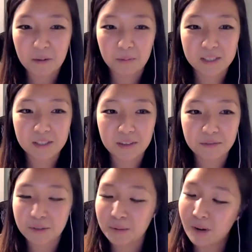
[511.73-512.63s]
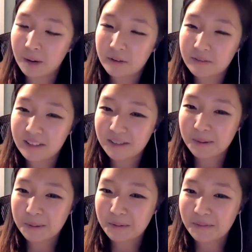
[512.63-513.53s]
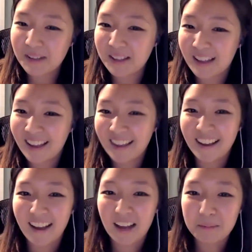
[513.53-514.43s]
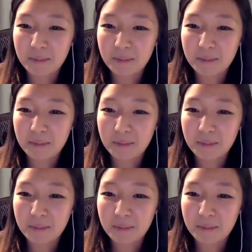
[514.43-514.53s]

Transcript: what's in the room why we're feeling what we're feeling um,